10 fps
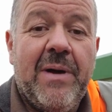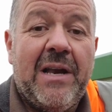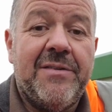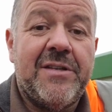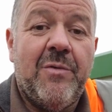
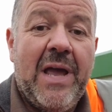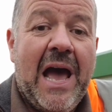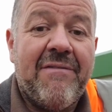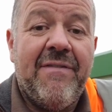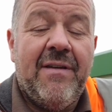balance that we
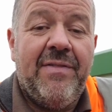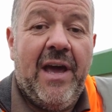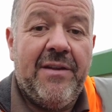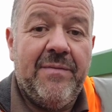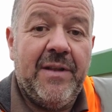have,
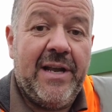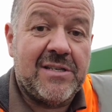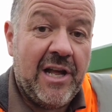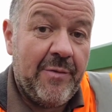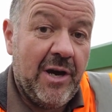then the
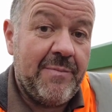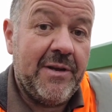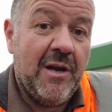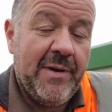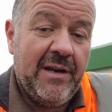less likely we are to
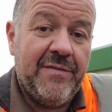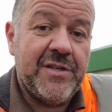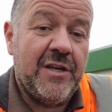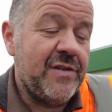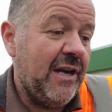become ill, and
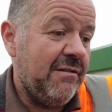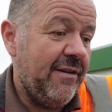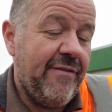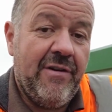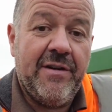turf's no
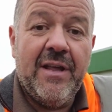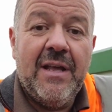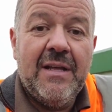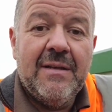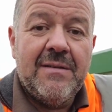different.
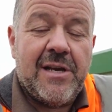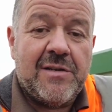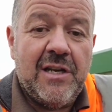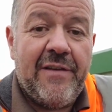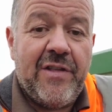So
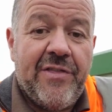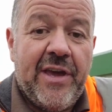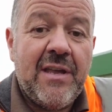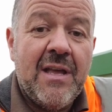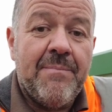it's a living
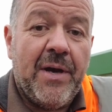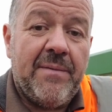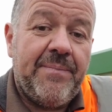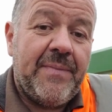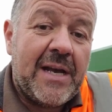thing, but
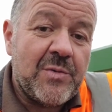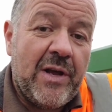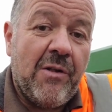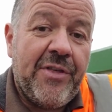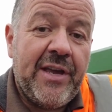as with
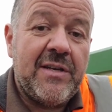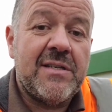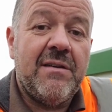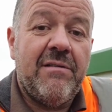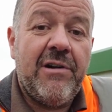all
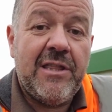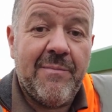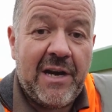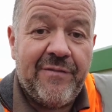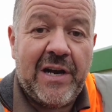things, read the
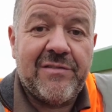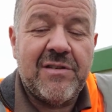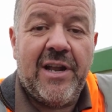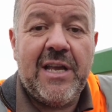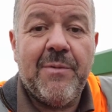
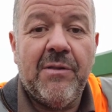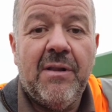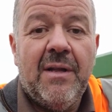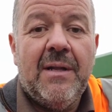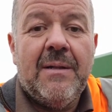manufacturer's label,
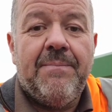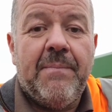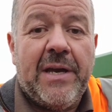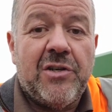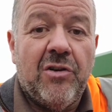
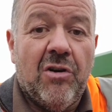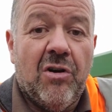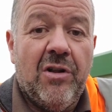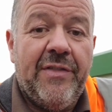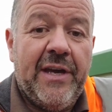make
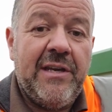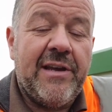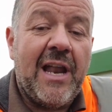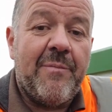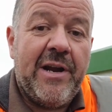sure that you
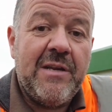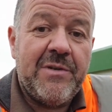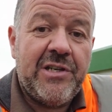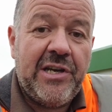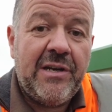calibrate your
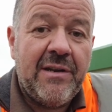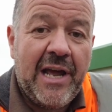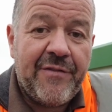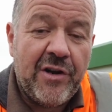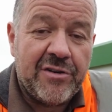machine.
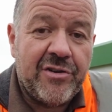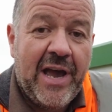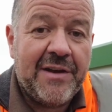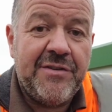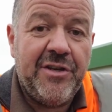Now if you're not sure
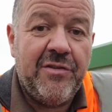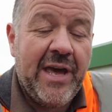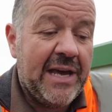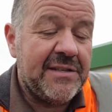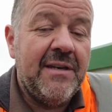how to do
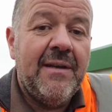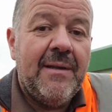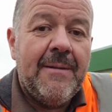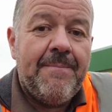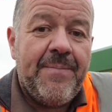that,
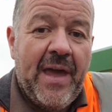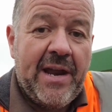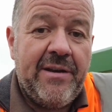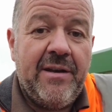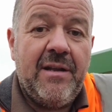
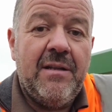then